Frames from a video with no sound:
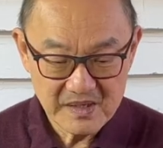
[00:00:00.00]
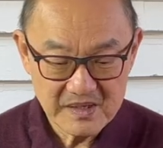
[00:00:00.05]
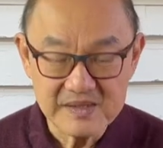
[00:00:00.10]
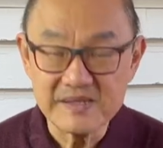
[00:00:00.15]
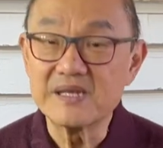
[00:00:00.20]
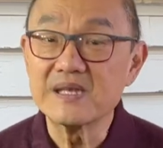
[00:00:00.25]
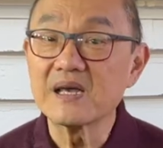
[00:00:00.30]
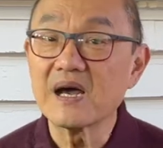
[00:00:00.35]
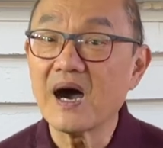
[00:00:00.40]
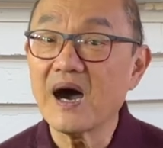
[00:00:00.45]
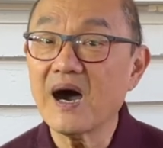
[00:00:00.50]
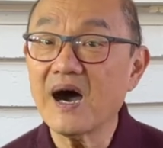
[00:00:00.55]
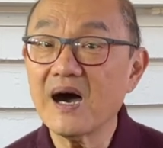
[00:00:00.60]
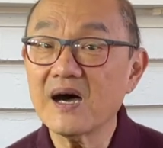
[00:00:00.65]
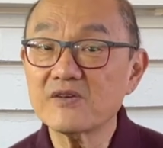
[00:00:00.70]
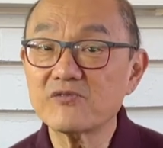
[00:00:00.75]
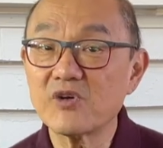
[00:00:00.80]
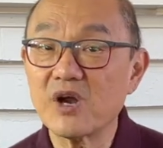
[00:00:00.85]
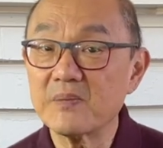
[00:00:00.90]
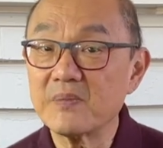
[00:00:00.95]
The
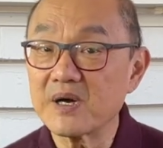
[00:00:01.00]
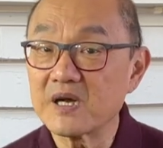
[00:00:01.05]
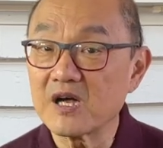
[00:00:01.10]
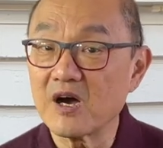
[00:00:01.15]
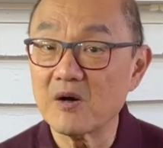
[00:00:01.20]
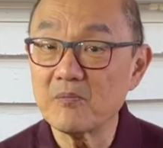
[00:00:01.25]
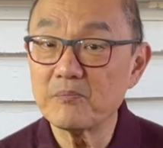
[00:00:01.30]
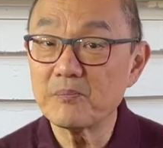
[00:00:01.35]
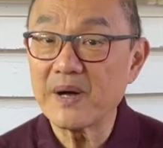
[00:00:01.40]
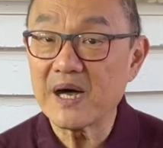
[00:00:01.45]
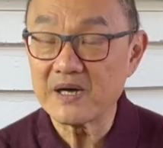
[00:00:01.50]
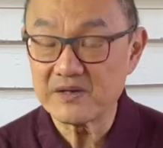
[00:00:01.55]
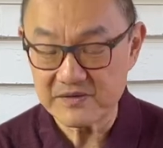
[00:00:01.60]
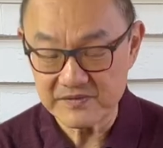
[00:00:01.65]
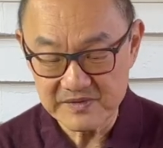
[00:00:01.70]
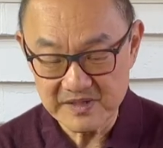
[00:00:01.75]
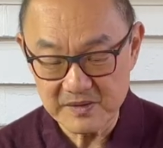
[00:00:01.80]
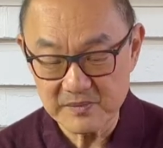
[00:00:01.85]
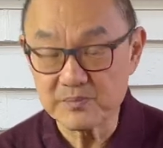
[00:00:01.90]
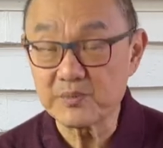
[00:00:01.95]
hard rubber compound
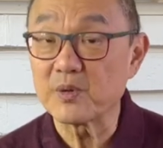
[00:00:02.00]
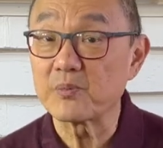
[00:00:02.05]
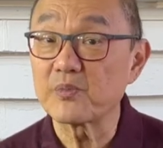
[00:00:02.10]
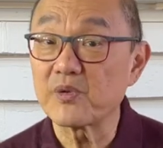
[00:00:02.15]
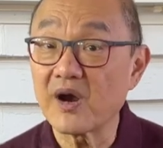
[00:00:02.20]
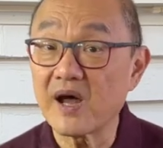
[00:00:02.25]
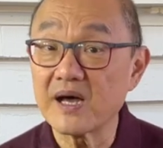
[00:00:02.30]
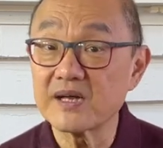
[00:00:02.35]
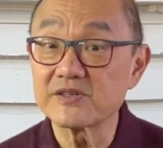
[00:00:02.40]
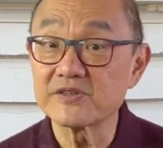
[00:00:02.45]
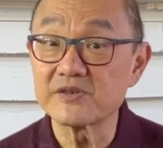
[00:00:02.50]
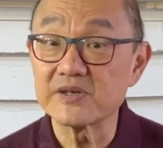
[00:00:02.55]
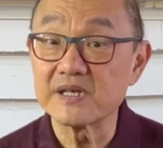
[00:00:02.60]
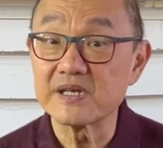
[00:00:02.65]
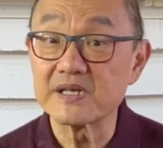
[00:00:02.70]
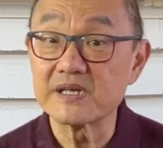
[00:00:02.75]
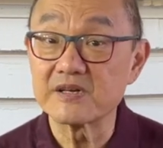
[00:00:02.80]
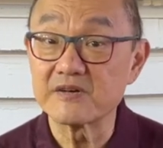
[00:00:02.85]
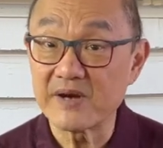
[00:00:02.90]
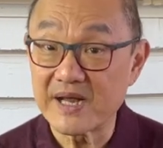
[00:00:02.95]
of the
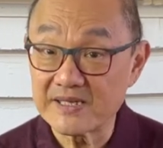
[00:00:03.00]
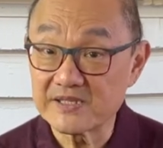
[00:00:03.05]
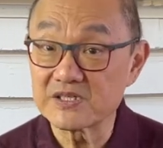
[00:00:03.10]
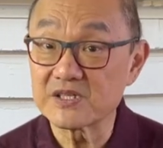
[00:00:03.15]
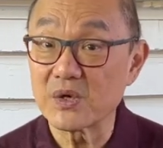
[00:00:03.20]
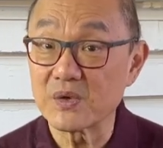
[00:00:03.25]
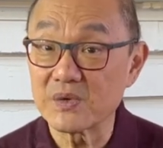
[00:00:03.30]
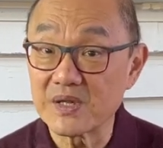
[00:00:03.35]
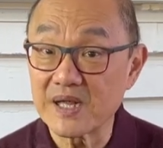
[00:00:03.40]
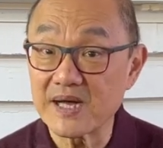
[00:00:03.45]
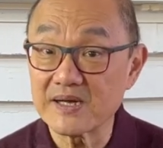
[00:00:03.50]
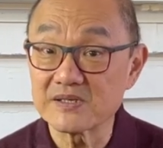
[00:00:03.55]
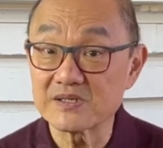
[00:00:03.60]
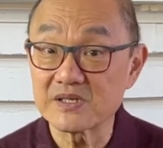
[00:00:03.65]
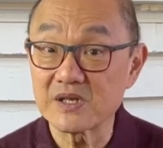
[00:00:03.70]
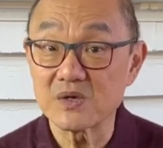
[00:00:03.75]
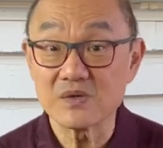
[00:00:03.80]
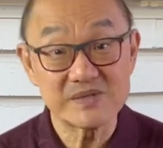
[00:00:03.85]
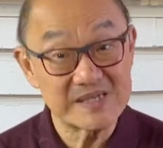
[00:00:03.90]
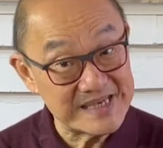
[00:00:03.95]
proprietary Grant Stone lug
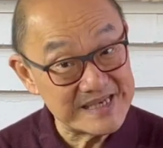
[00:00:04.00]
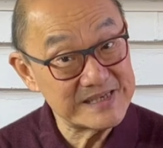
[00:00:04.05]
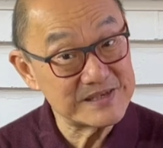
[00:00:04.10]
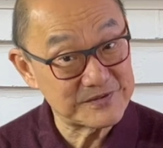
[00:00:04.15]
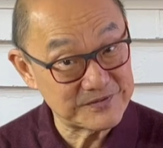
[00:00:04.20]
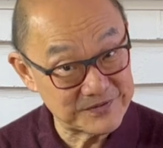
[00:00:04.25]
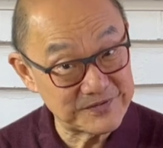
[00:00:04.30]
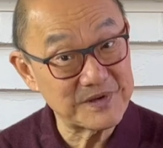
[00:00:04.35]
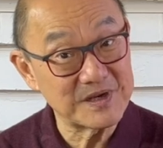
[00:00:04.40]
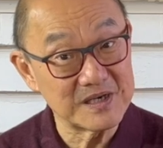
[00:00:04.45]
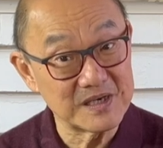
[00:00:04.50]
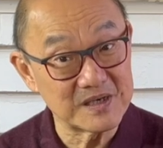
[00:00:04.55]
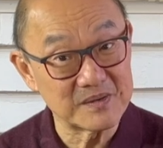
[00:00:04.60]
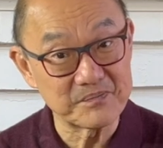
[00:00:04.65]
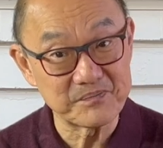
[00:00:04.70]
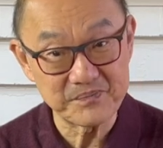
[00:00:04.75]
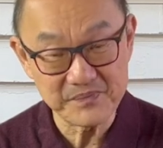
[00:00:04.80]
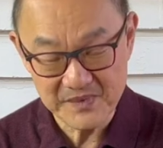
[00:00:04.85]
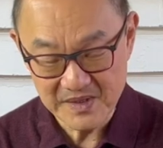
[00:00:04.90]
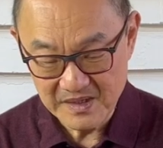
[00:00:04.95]
soles is
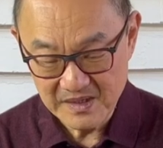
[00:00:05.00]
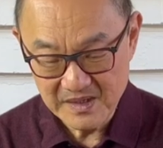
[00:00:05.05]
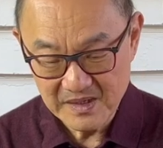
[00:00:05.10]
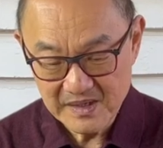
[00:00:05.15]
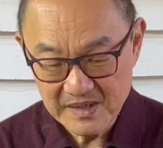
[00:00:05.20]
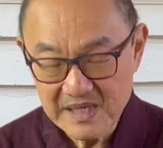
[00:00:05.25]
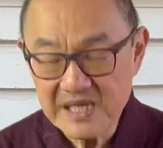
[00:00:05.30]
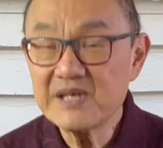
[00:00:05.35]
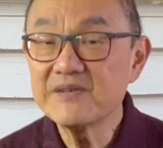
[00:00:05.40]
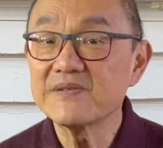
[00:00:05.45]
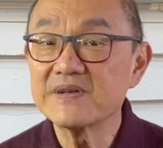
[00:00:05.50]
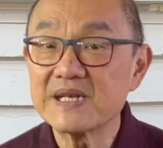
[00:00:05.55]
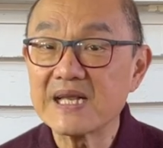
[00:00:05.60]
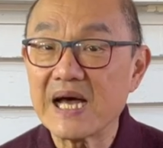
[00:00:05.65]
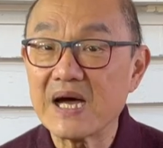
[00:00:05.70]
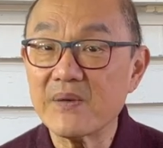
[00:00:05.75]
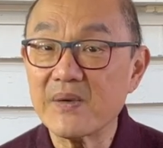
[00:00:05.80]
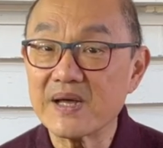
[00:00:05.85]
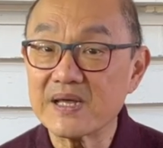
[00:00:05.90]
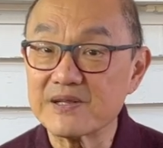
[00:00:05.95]
firm, even
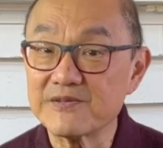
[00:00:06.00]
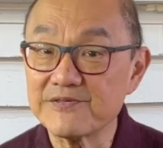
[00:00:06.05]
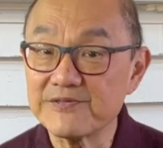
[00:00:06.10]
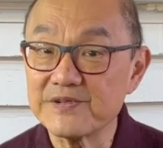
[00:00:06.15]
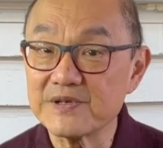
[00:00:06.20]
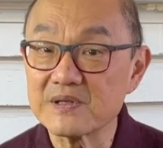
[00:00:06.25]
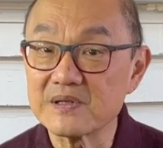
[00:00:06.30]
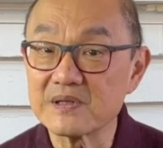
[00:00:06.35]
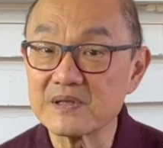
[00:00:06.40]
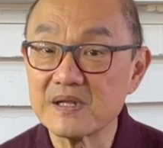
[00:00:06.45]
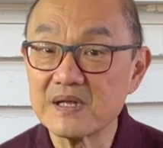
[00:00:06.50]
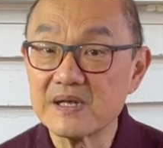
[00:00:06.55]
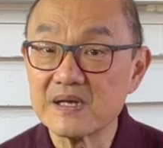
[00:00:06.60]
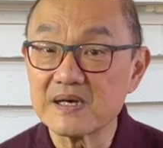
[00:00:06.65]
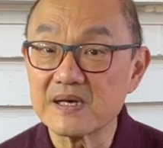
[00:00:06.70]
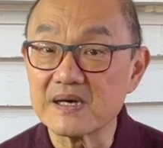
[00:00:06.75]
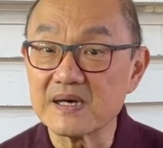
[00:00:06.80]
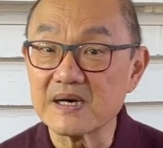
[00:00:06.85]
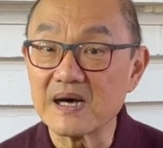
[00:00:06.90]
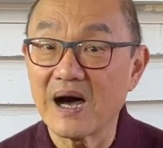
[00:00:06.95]
now I can feel
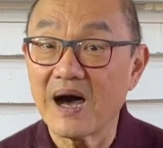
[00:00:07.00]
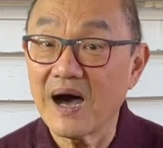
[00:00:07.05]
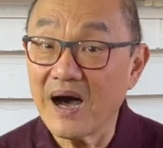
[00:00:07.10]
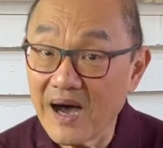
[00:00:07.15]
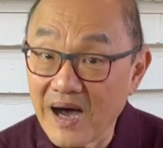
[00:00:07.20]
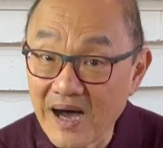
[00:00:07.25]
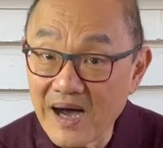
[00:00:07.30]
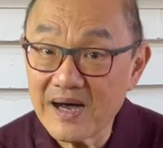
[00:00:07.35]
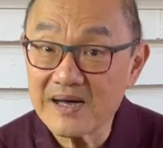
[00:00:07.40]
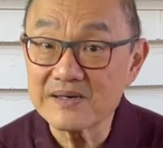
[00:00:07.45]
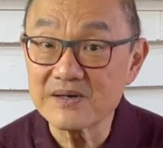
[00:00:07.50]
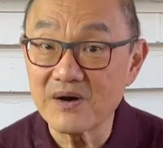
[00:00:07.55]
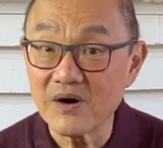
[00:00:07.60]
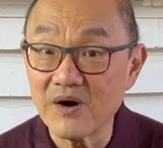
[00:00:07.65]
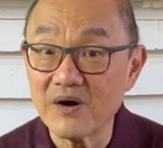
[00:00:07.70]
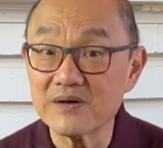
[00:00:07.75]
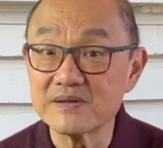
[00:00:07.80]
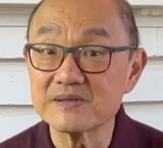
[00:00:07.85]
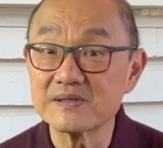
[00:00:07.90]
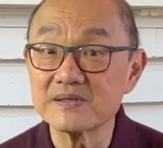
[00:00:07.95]
uh, hard
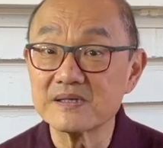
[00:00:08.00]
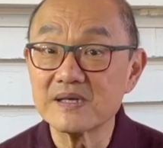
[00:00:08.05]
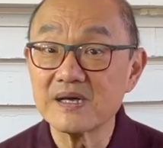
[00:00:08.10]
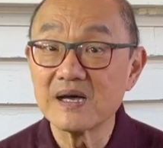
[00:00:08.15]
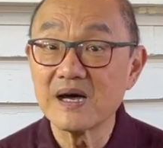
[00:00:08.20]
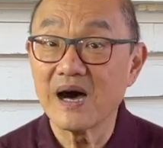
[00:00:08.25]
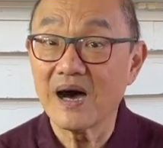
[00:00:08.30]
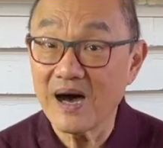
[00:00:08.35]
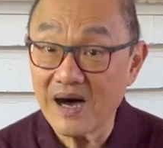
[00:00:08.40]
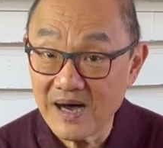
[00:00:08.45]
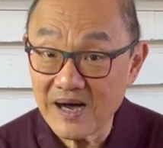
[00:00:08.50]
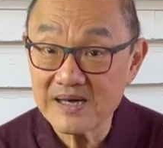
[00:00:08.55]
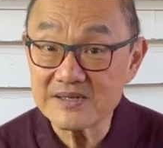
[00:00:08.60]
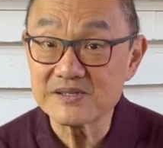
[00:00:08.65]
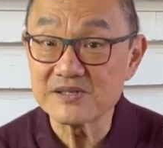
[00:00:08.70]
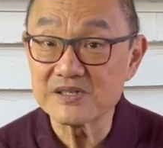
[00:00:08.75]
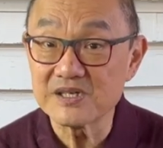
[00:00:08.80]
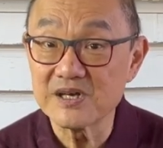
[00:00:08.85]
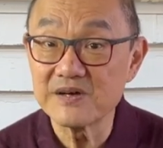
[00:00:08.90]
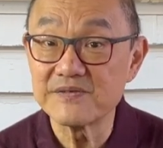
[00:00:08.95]
on hard
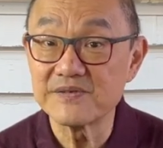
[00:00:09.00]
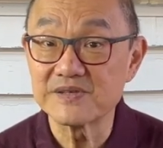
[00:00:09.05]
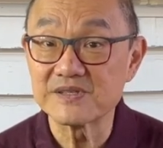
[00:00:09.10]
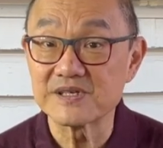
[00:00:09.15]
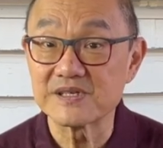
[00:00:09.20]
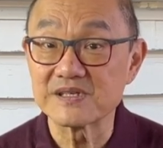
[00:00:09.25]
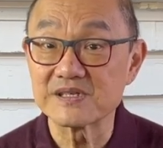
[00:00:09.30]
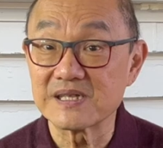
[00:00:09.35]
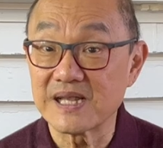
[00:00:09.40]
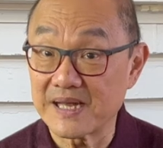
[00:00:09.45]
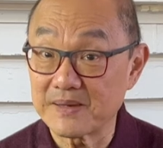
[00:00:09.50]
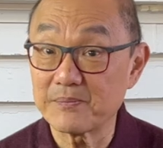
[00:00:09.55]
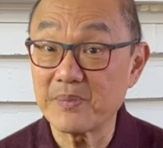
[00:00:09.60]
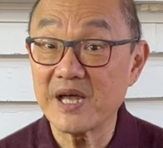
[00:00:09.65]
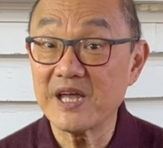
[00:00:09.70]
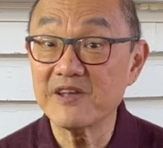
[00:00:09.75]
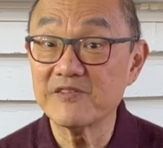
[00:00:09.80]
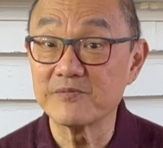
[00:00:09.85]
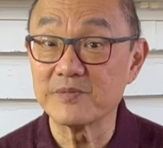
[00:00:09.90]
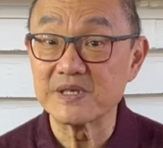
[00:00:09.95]
surfaces like
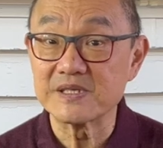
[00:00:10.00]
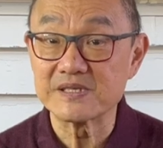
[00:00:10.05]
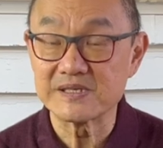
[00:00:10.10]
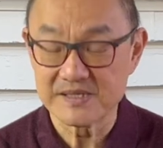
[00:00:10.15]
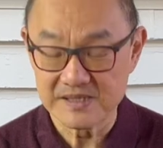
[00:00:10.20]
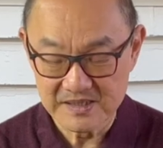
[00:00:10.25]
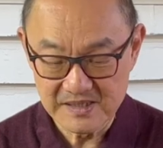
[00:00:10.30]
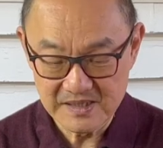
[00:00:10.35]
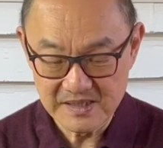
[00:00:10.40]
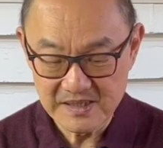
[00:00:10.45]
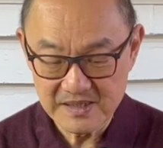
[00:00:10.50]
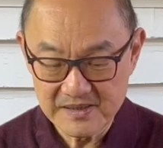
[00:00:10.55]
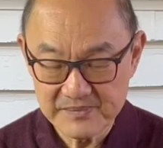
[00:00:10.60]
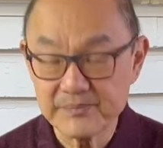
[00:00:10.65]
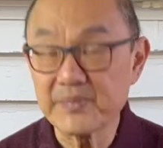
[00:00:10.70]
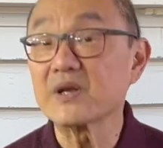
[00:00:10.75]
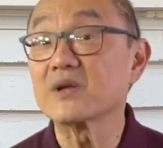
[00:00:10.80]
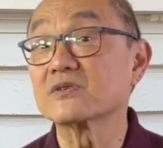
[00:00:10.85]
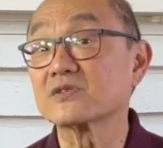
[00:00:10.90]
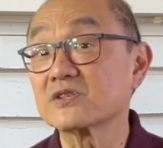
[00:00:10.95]
pavements.
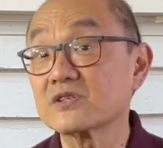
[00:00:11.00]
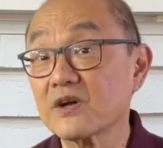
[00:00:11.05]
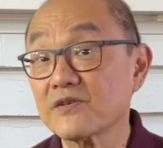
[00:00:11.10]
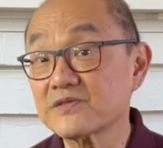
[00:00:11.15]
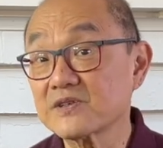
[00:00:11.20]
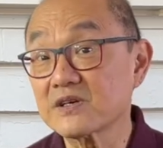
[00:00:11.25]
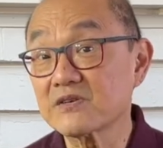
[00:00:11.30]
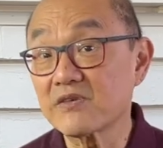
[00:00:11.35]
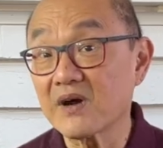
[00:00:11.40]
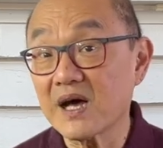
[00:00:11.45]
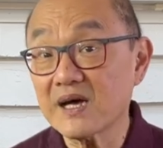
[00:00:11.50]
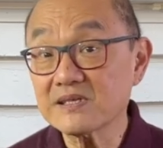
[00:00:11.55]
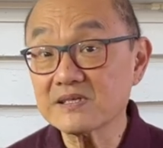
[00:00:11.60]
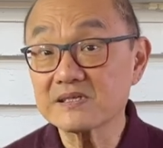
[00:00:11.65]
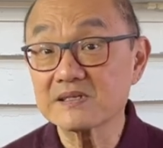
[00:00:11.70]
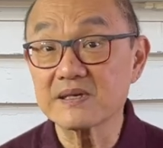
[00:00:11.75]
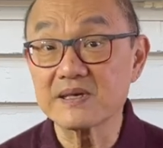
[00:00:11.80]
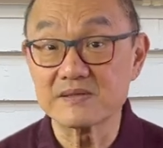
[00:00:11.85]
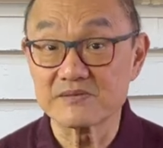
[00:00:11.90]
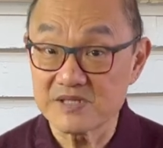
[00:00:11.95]
But on softer
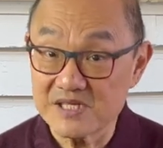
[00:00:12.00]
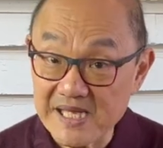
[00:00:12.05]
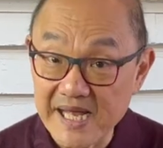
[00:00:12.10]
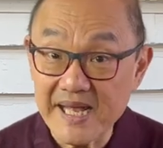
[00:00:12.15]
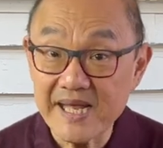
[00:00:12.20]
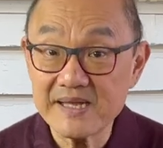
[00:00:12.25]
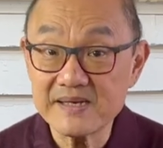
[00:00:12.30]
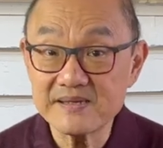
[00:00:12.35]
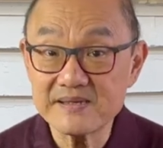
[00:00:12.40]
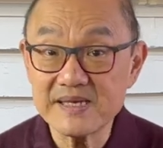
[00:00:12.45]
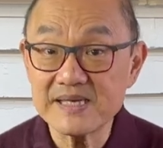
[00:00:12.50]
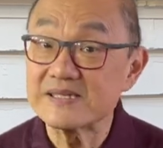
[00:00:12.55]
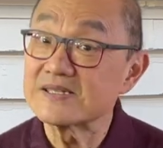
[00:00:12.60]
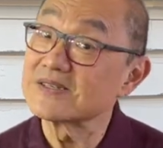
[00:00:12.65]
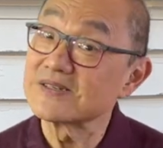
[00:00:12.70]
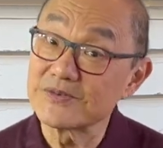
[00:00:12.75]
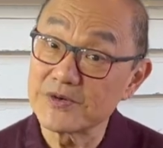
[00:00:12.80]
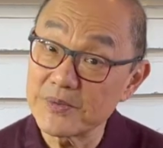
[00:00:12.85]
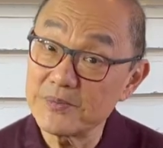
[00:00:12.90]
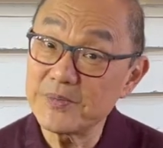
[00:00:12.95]
grass and sand, it's
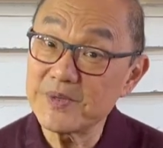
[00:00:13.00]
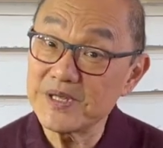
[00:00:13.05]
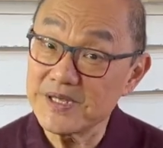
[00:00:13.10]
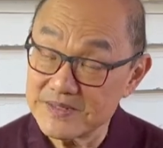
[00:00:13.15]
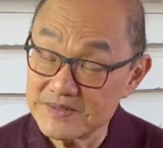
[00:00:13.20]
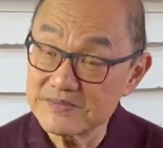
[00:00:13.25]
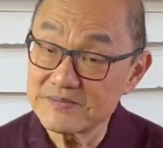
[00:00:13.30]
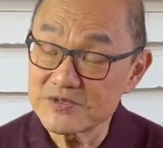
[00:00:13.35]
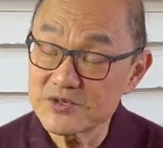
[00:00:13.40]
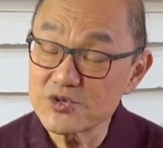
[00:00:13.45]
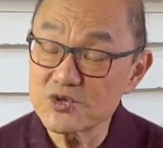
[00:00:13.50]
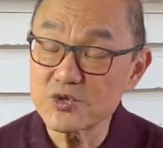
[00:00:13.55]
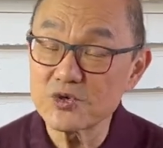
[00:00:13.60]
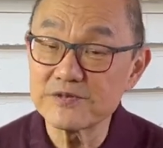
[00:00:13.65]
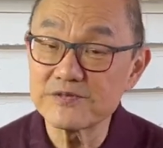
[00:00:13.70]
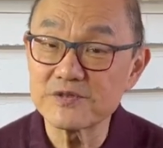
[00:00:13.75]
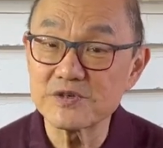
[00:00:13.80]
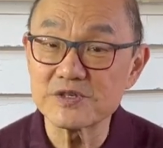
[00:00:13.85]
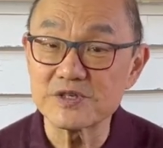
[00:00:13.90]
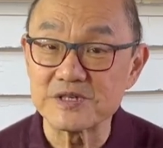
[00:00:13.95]
grippy and
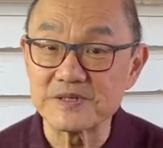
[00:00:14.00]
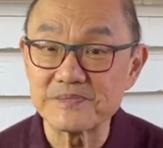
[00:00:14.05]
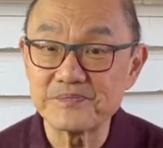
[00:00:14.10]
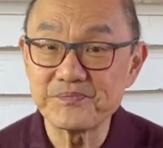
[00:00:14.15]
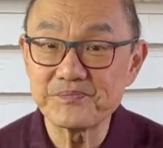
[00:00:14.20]
sure-footed.